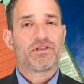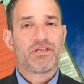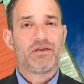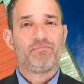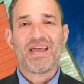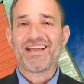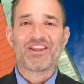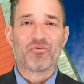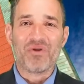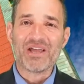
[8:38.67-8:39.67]
but the
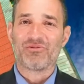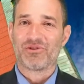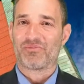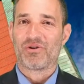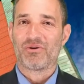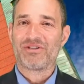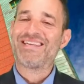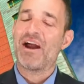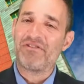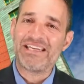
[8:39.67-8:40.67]
big little breakthroughs approach,
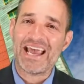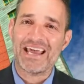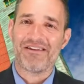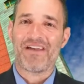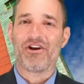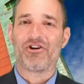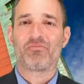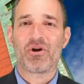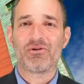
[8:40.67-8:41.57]
the everyday innovator